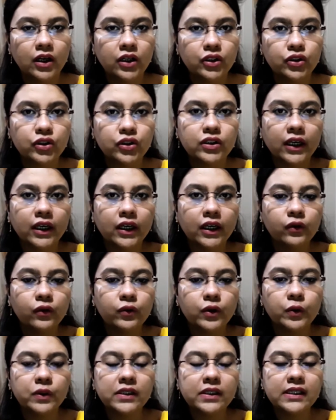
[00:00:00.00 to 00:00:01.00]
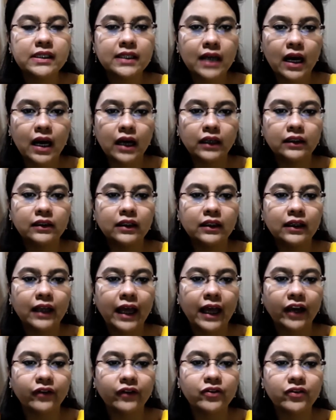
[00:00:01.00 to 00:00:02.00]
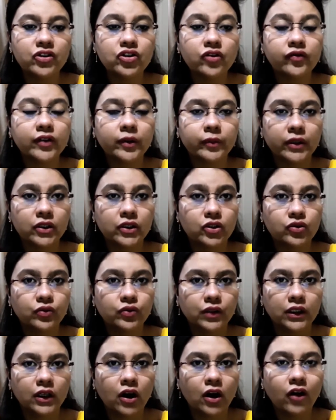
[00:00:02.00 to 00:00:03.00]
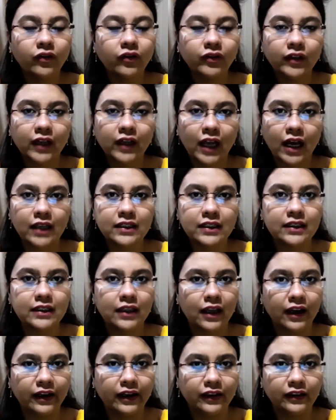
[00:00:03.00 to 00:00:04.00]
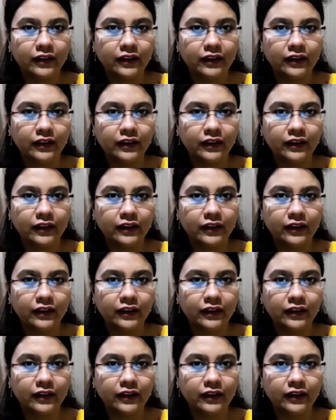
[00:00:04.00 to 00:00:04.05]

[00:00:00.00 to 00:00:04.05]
Today we will start the language of chemistry of class 9.